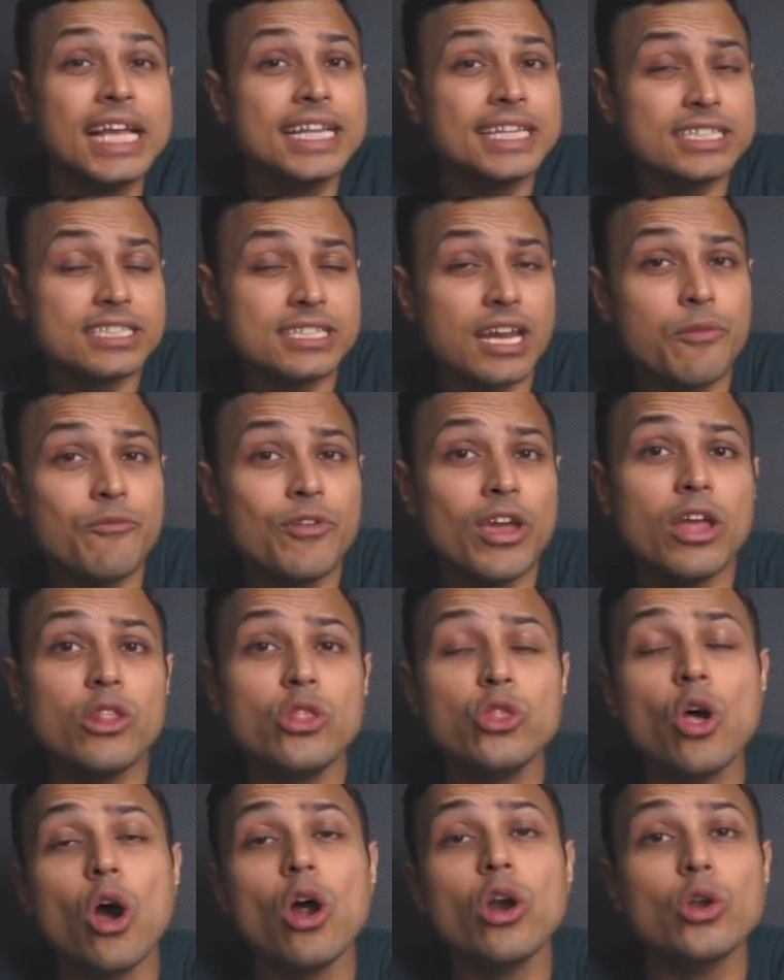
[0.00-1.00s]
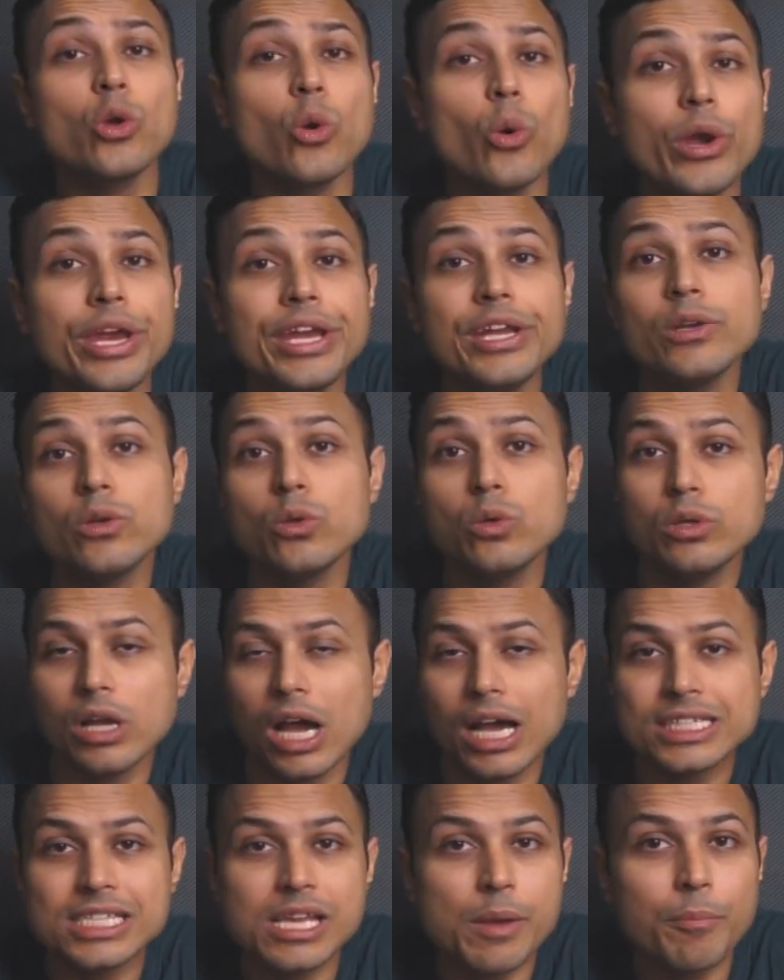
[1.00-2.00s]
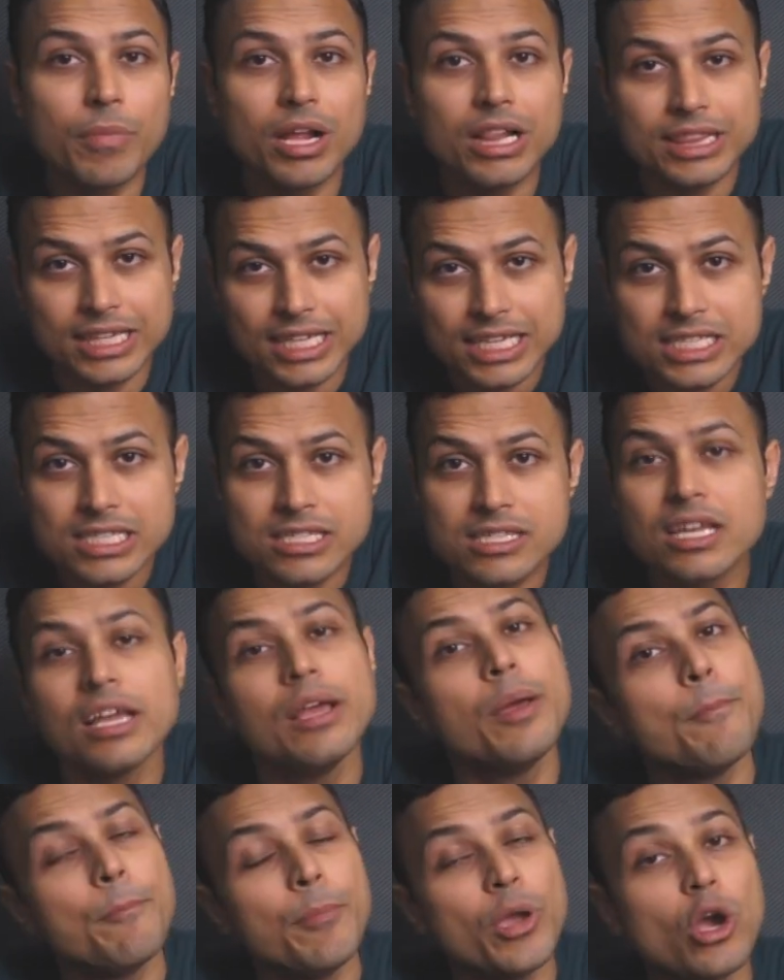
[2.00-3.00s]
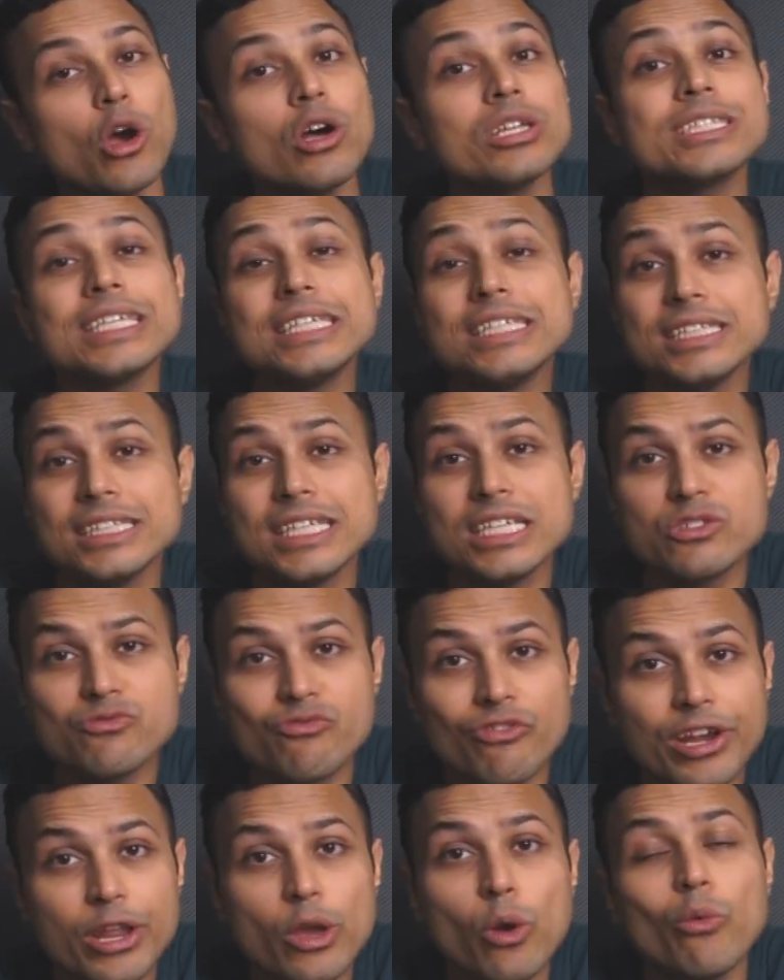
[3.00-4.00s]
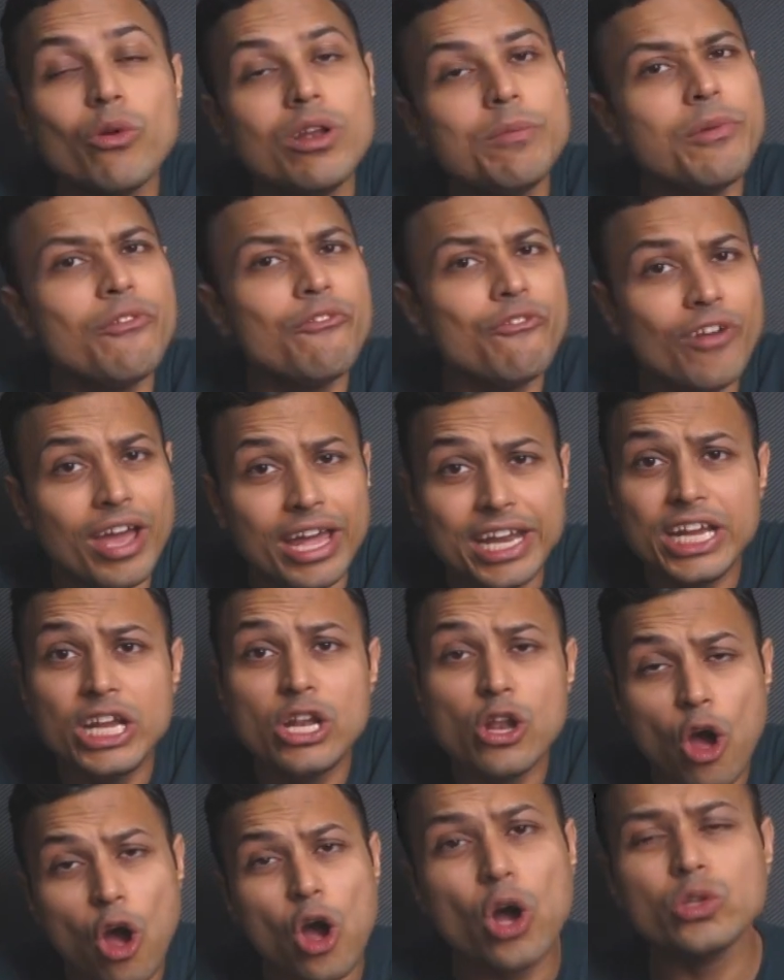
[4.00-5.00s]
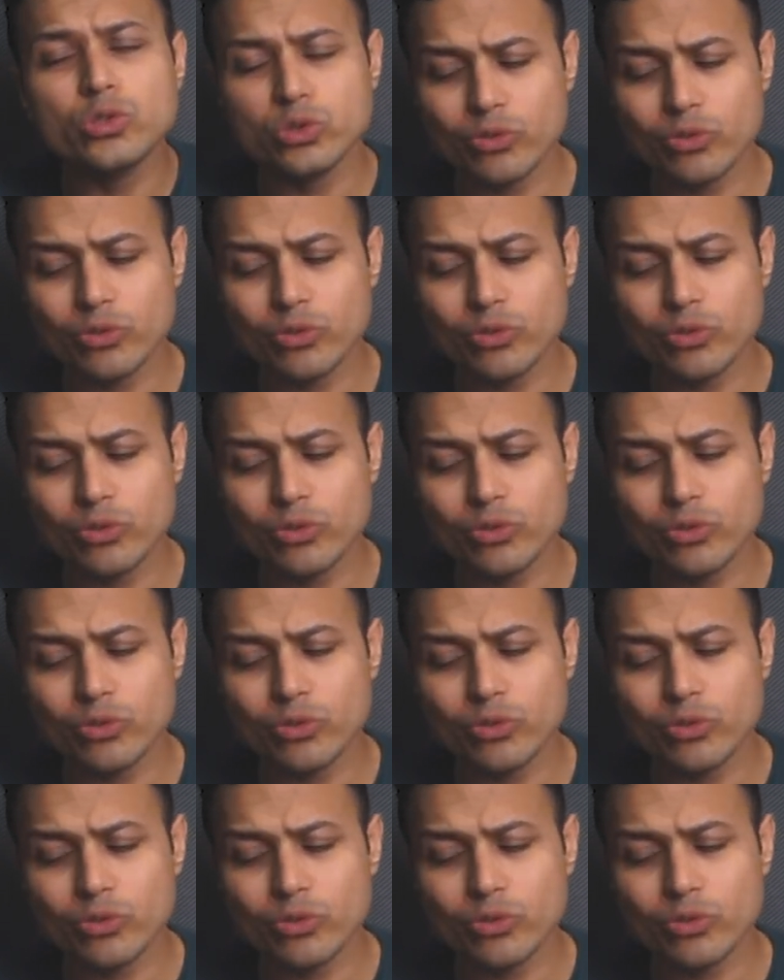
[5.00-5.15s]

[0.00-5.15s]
This time we are not going to assemble this because this video will be very long.